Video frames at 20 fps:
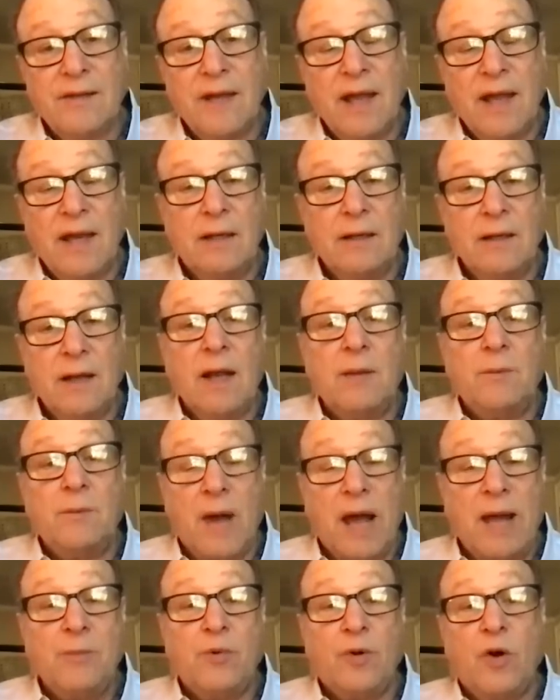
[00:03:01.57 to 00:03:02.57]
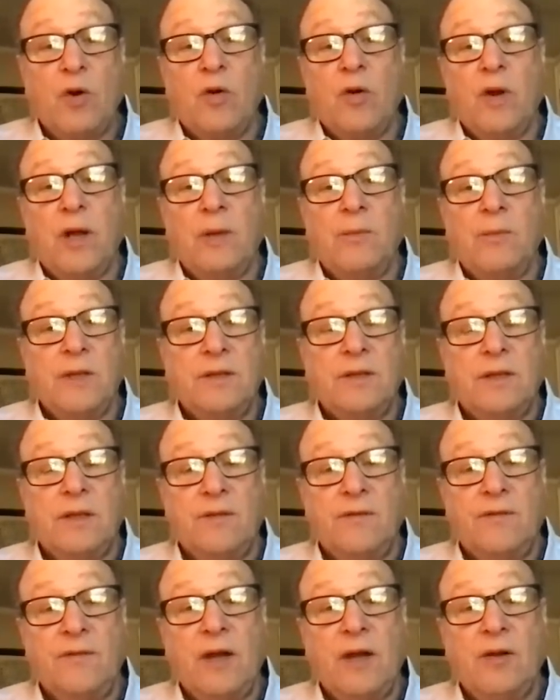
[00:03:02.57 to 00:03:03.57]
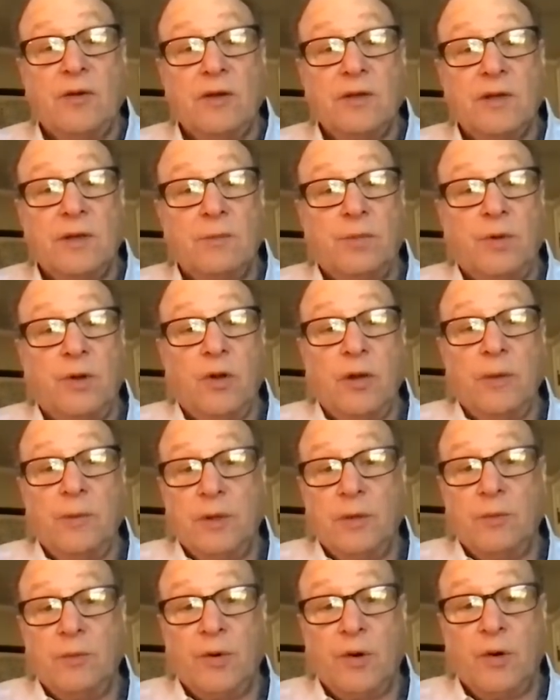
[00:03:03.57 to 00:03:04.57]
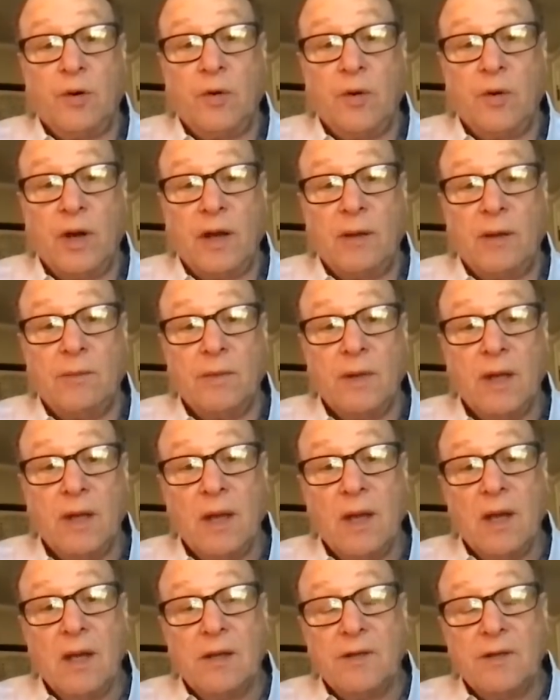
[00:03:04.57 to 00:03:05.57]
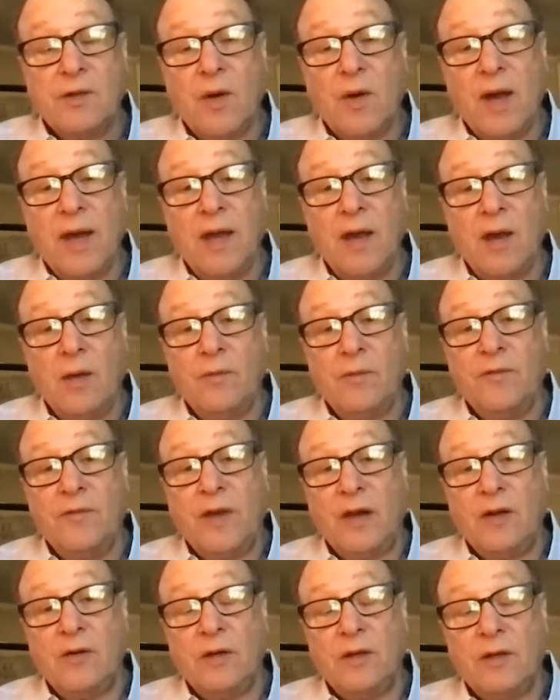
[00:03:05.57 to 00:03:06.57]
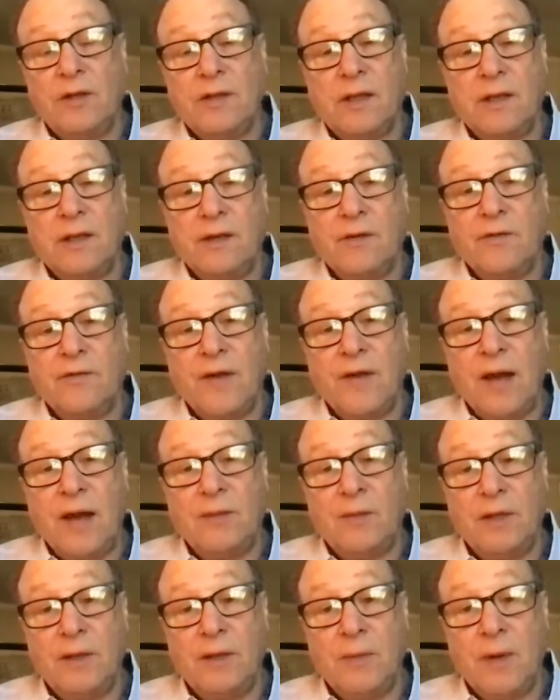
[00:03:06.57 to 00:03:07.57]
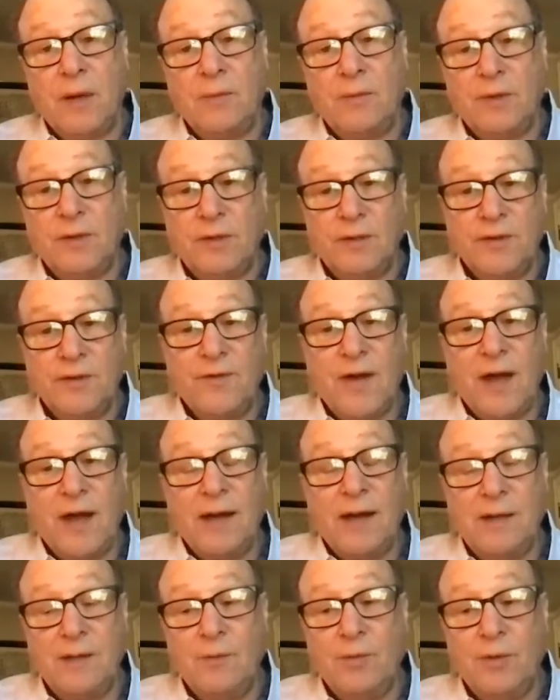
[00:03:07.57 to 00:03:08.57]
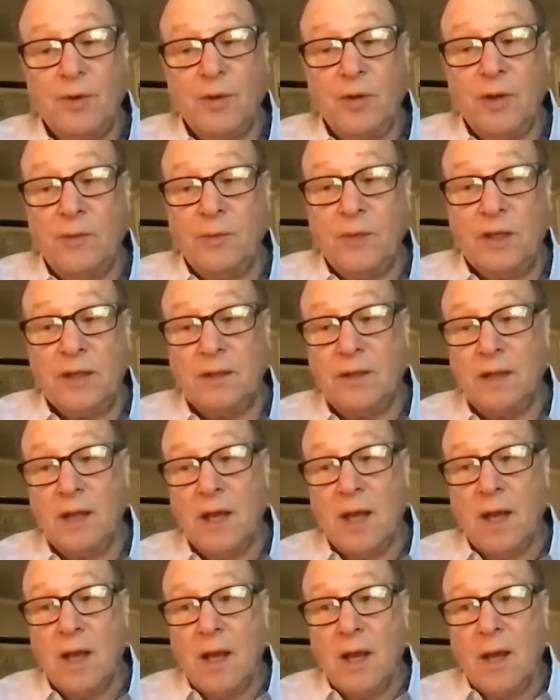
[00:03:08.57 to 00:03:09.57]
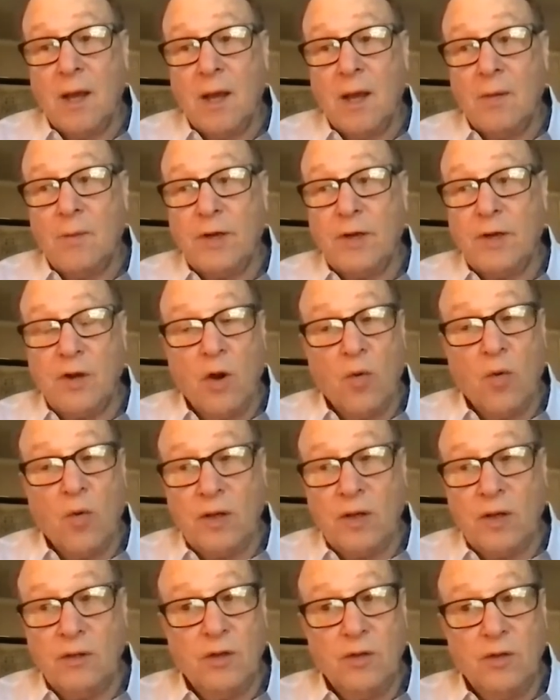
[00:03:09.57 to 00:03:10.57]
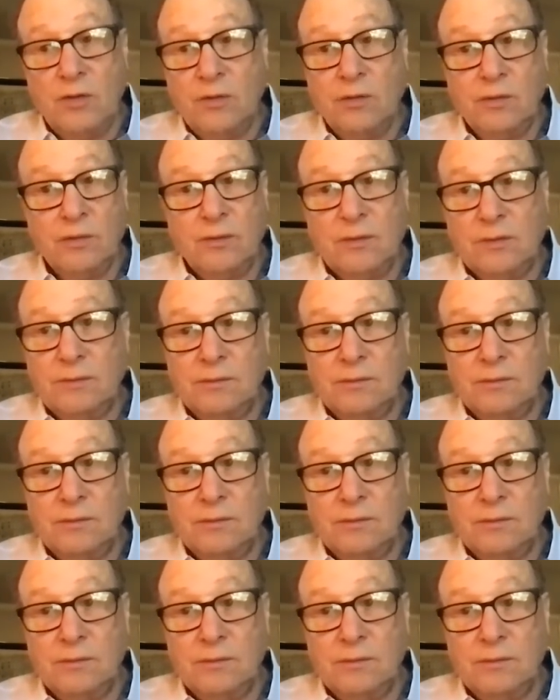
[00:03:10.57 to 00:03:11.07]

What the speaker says: and my program is the Veterans Employment Program. So I help veterans and their family members find employment, but no one knew